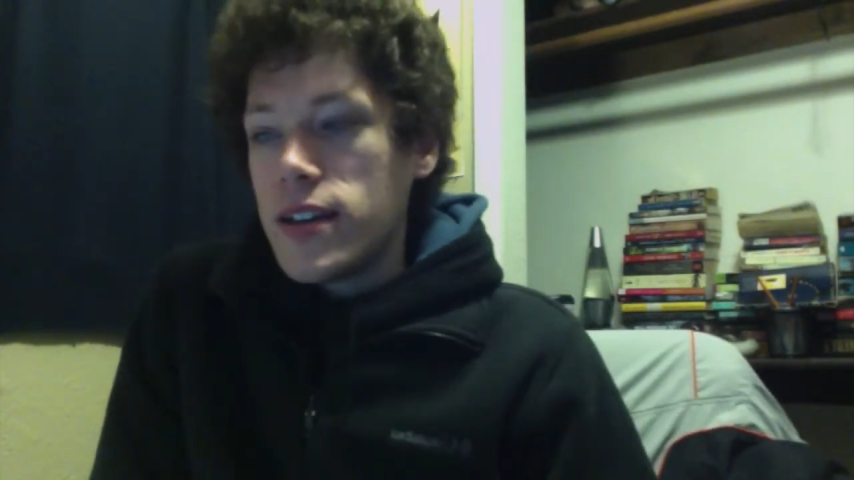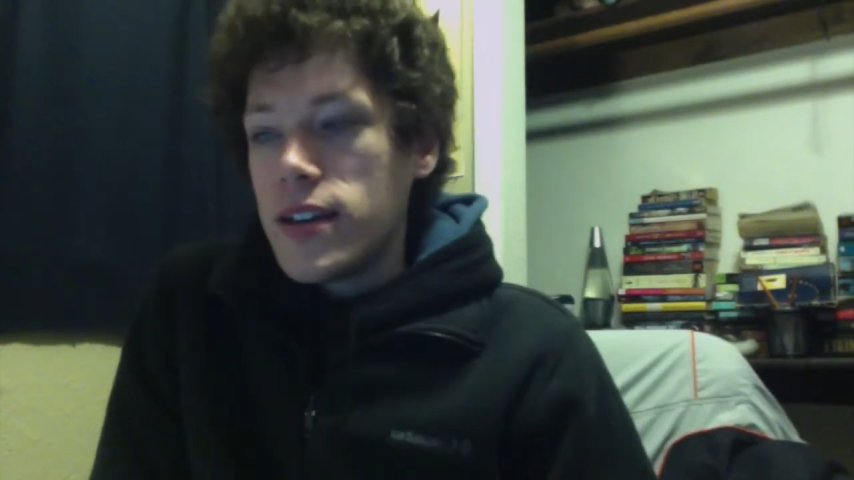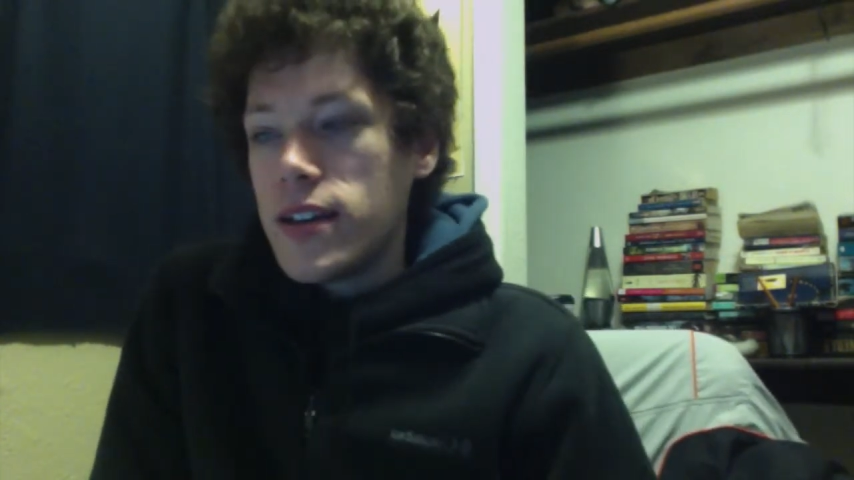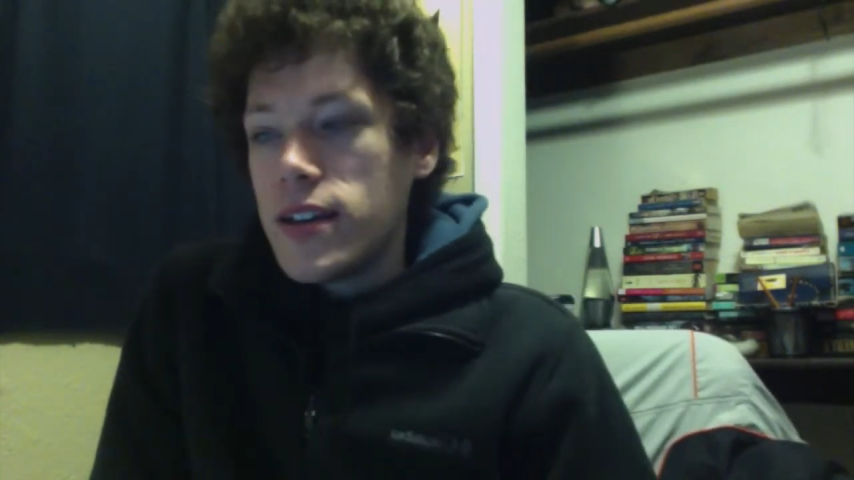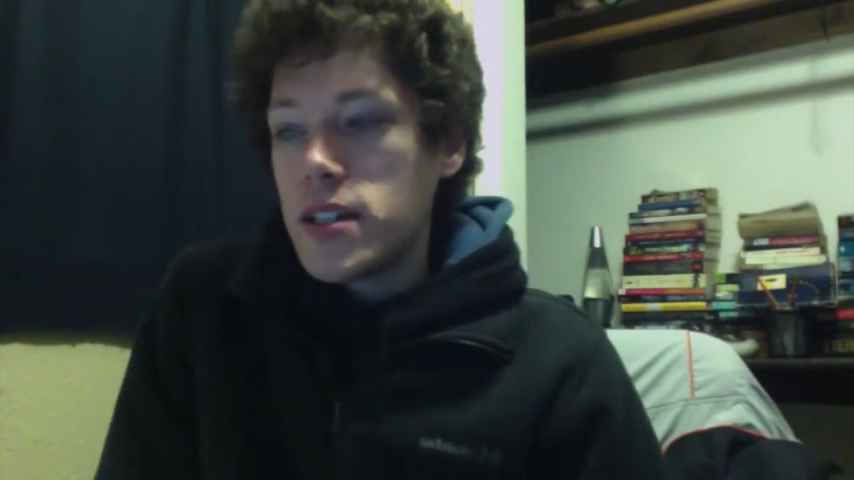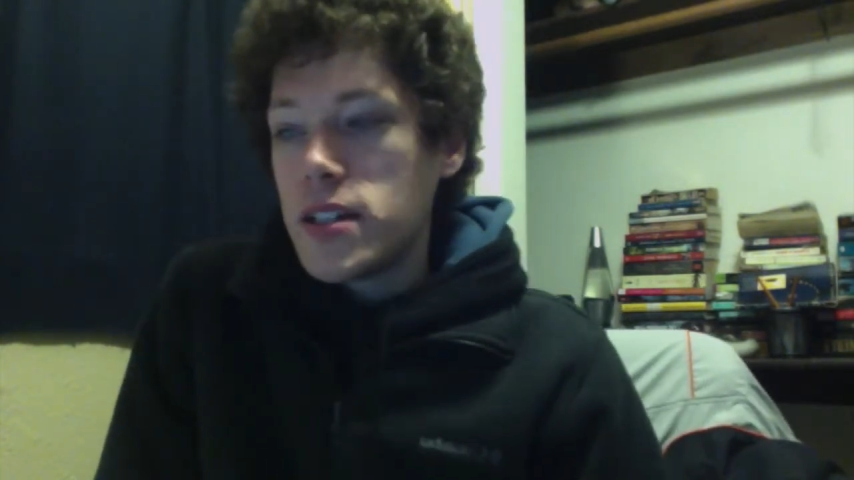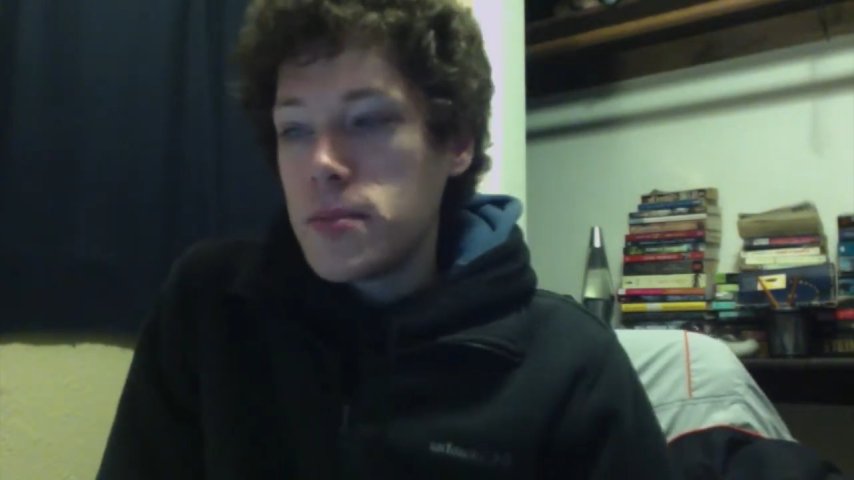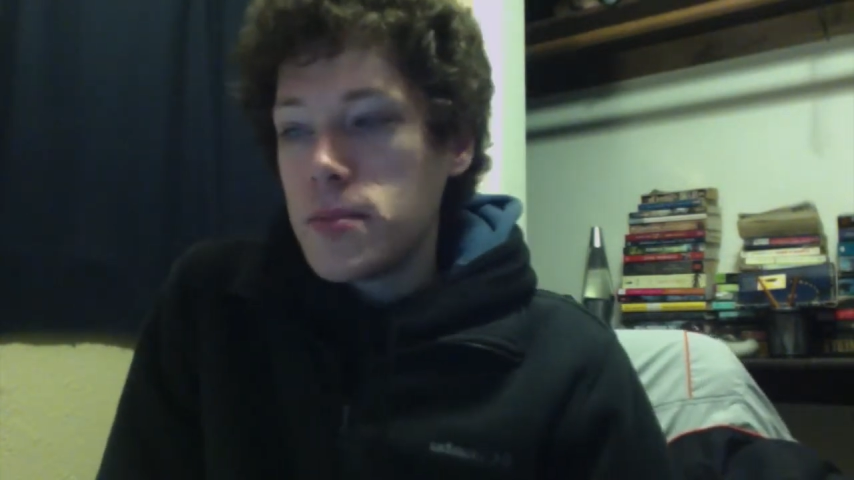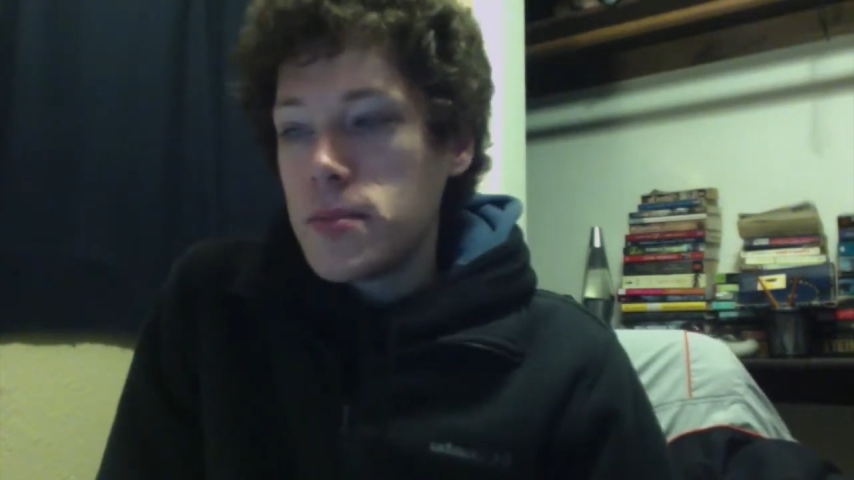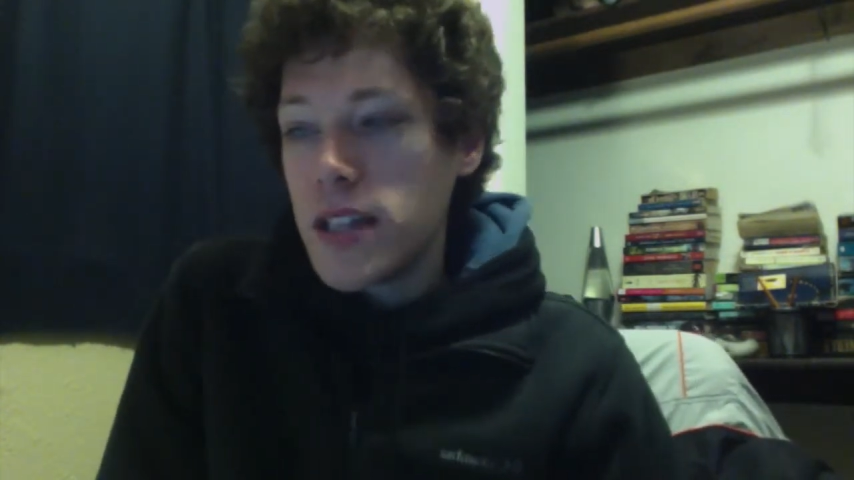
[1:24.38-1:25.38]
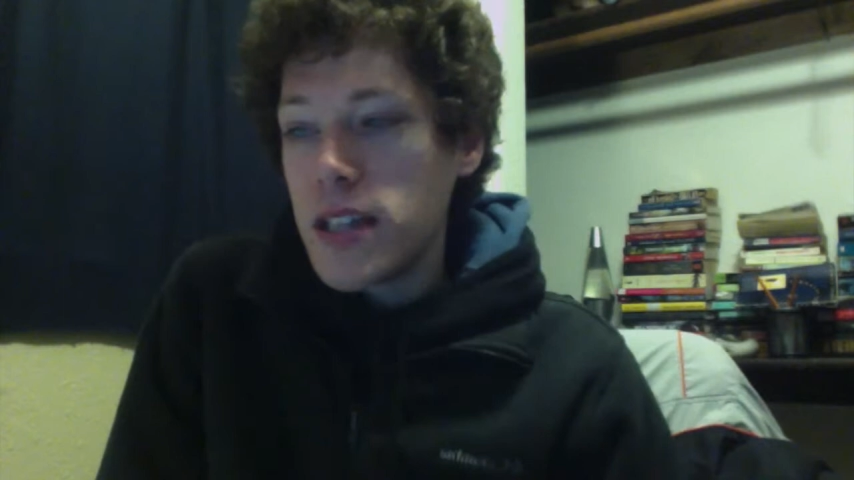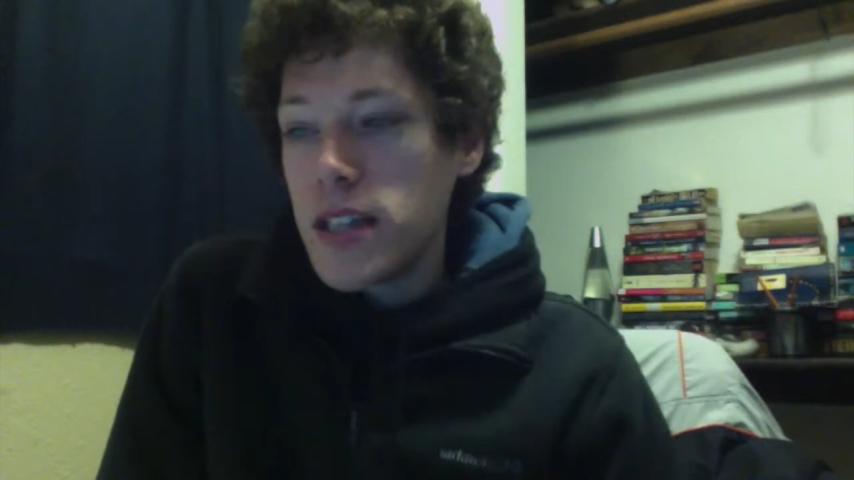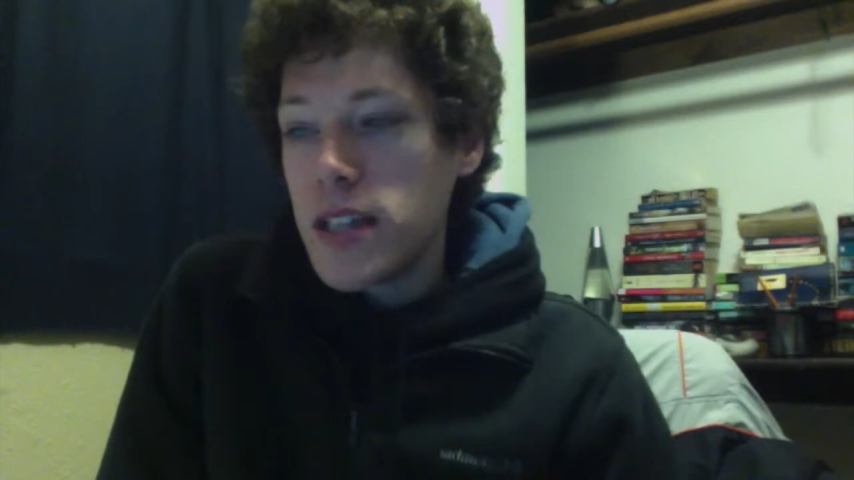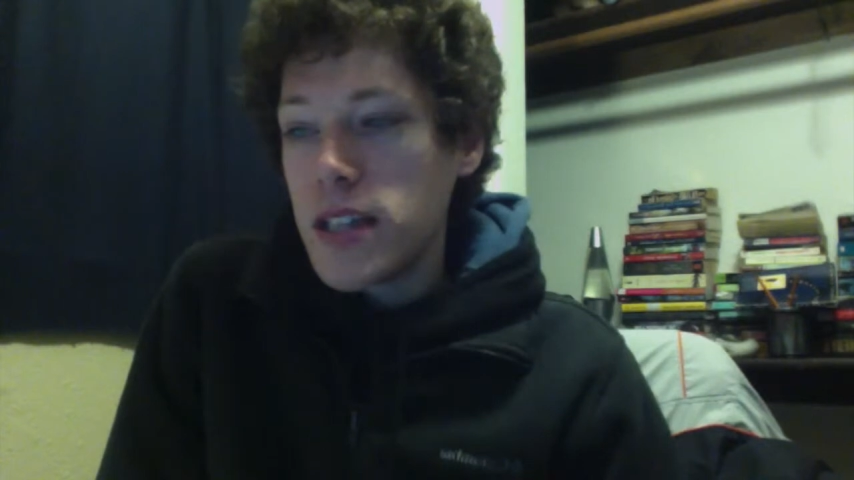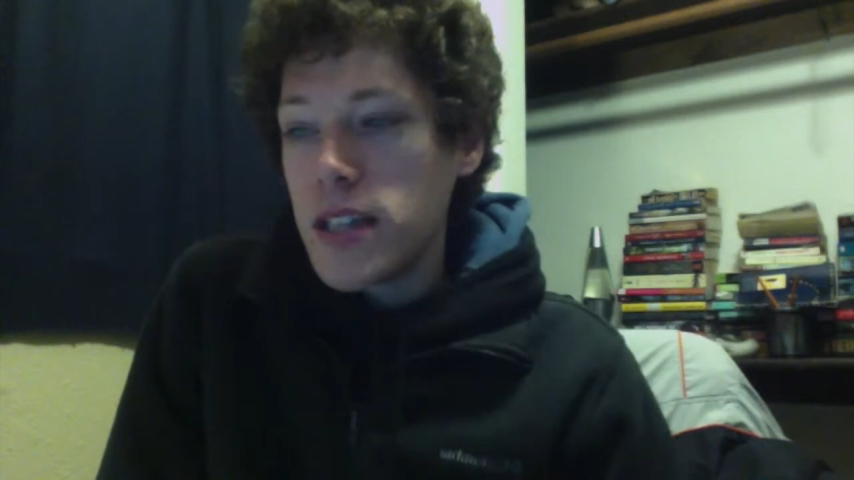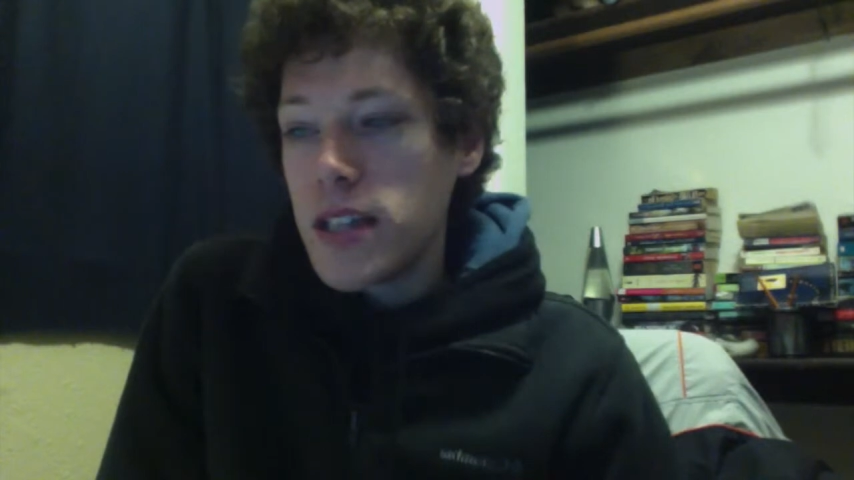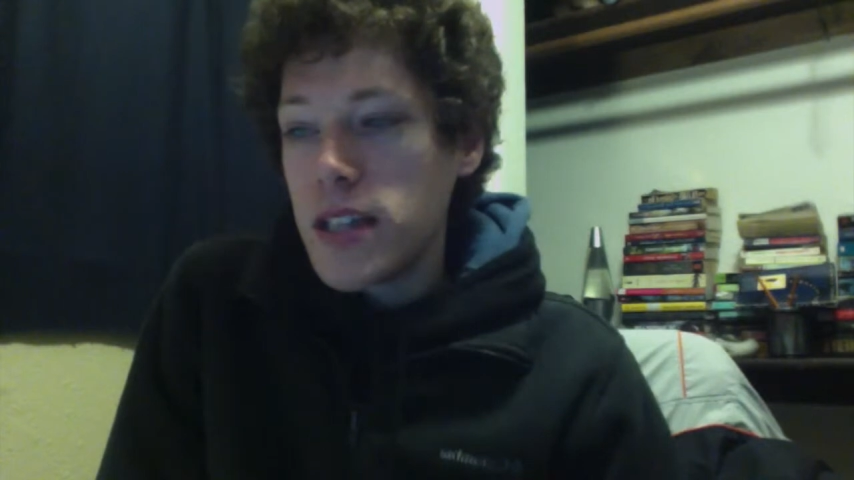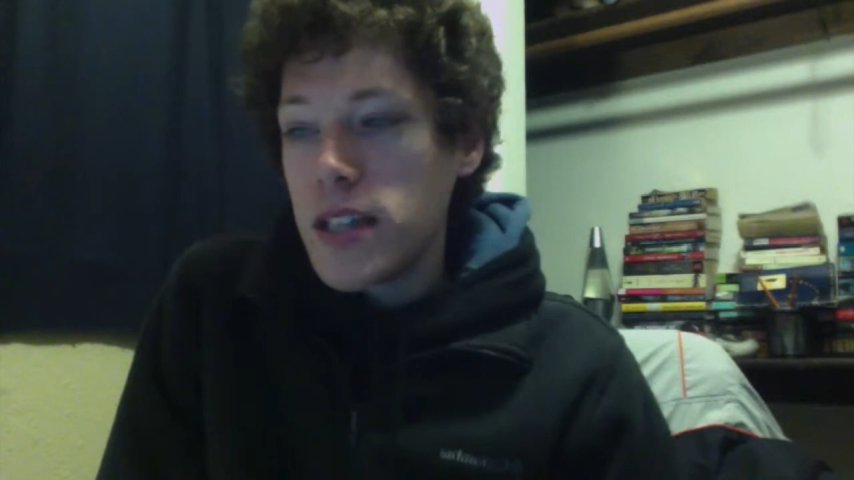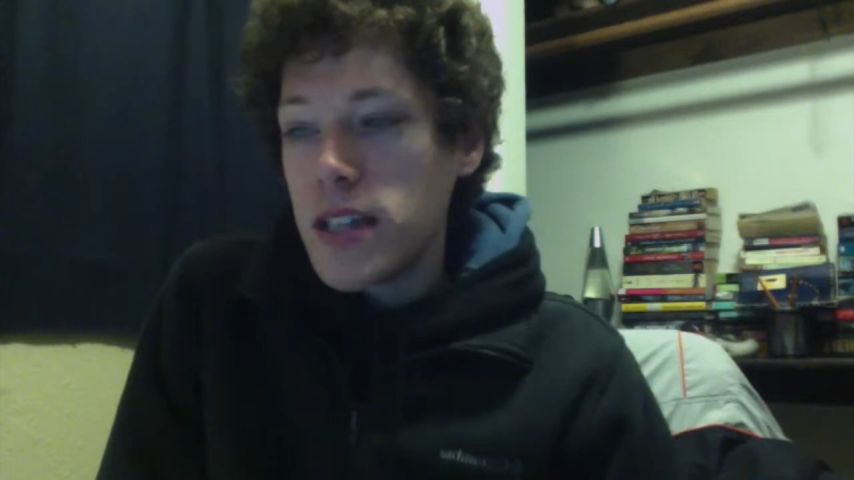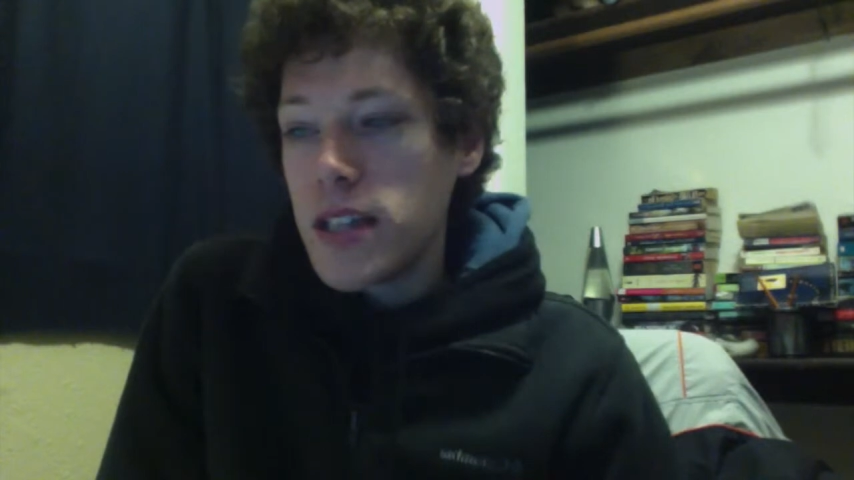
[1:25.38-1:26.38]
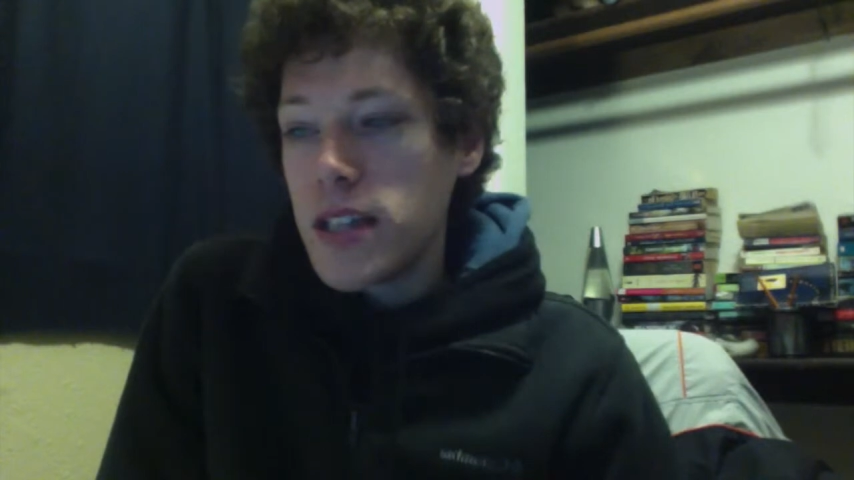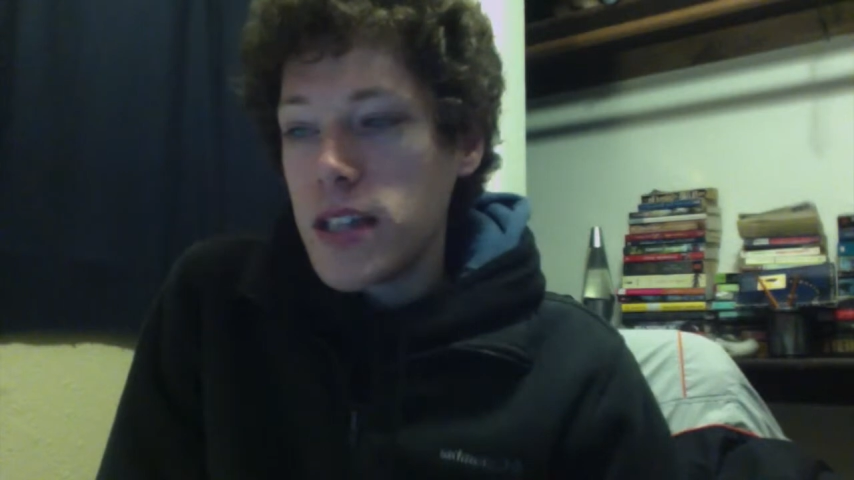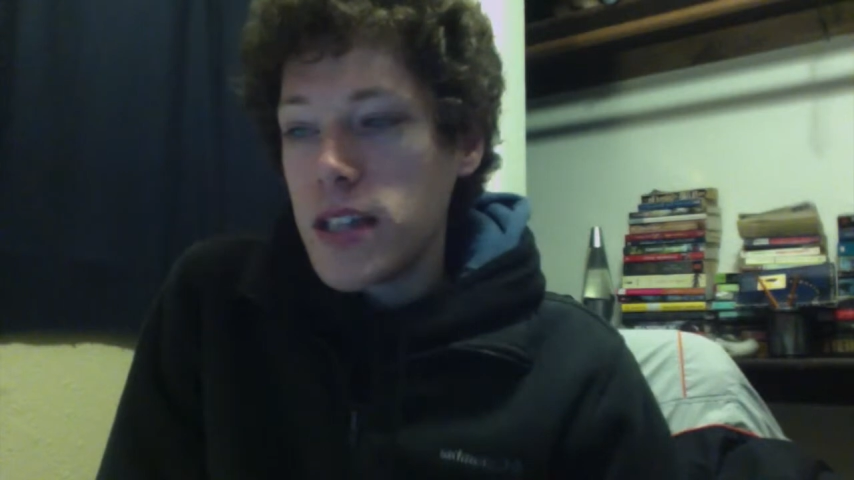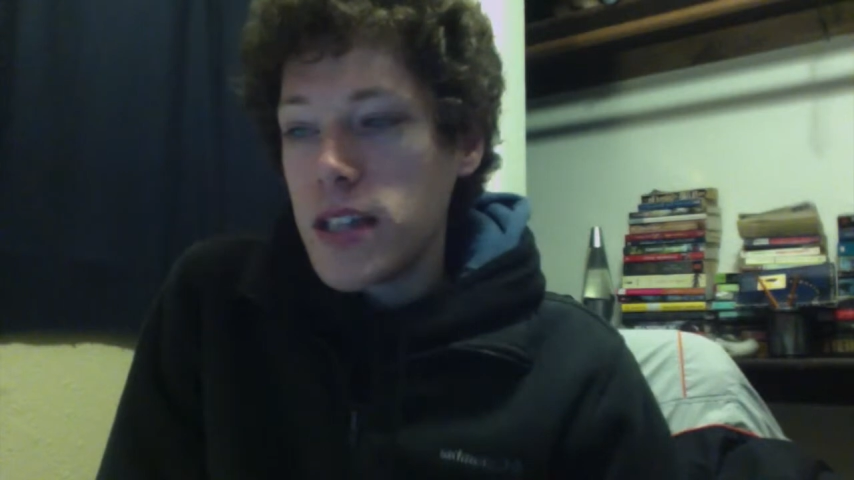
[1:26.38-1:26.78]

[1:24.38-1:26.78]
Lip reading: The Malay wanted to represent